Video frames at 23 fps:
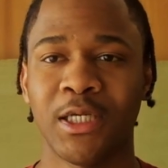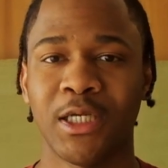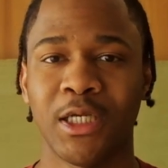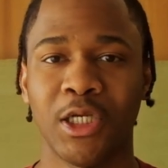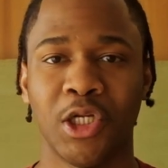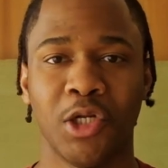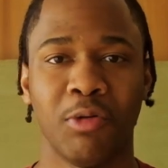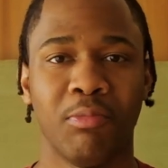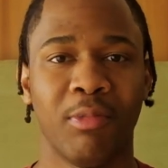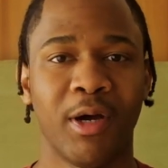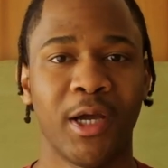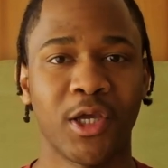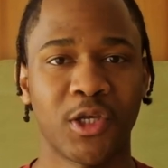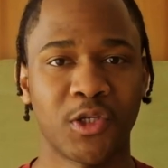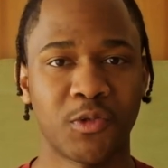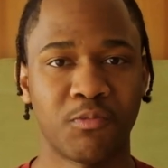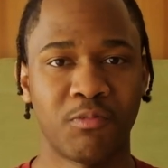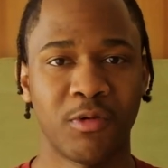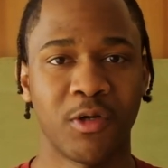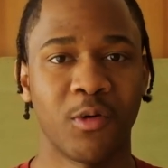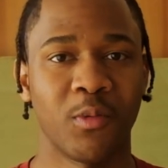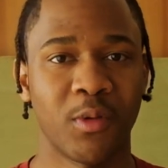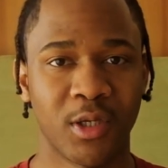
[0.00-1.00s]
my
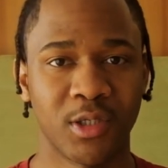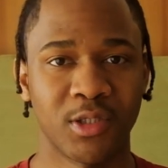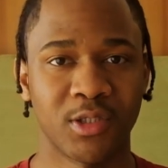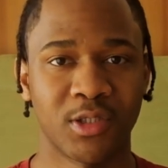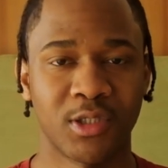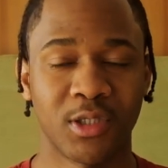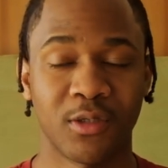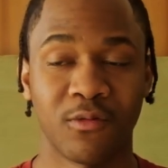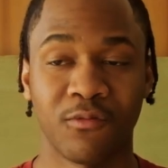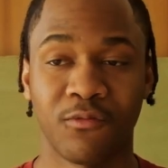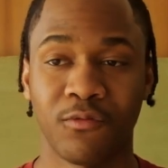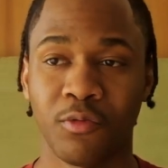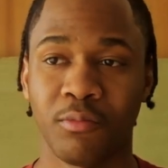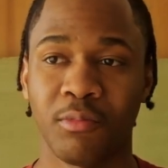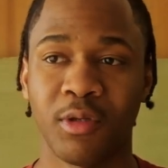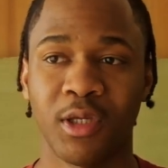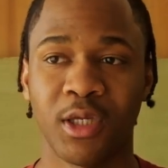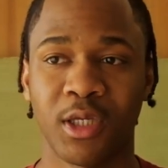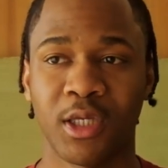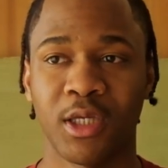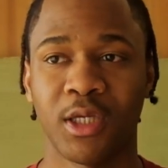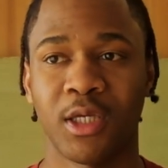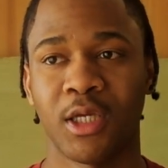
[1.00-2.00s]
experience in
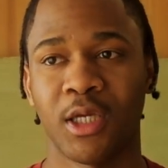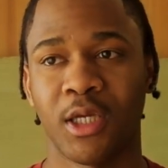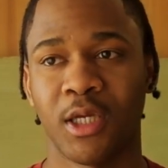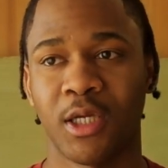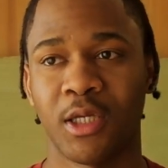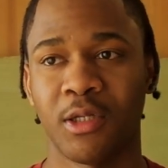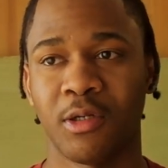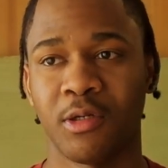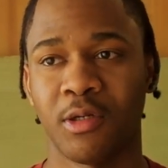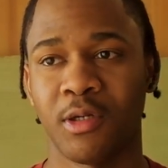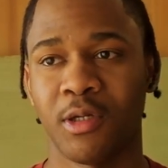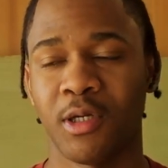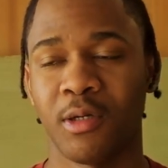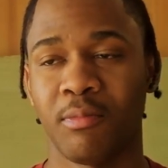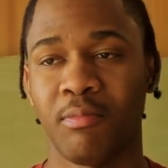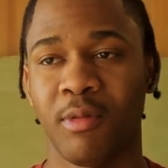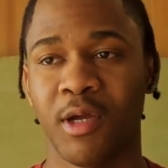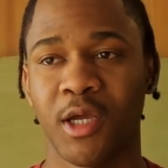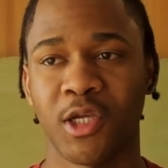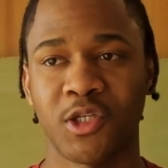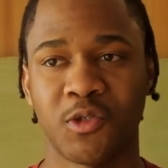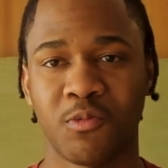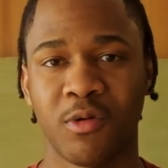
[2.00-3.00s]
filmmaking and
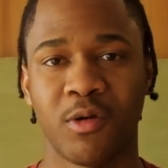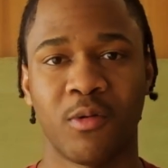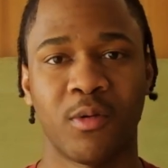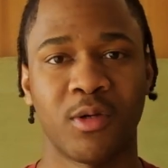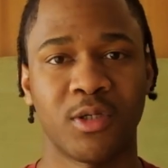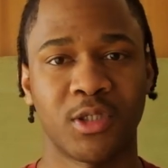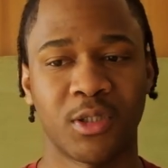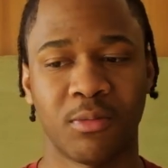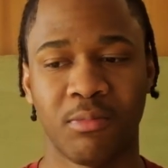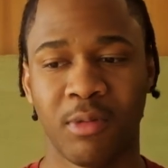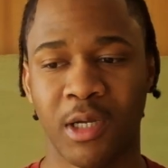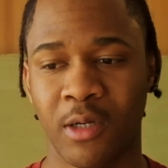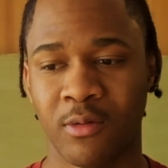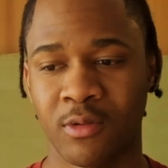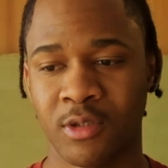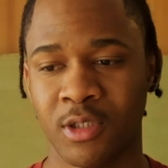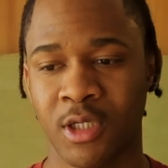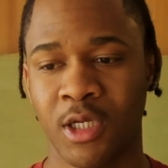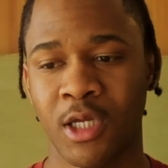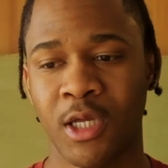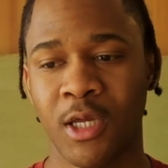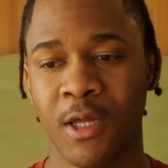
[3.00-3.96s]
my experience about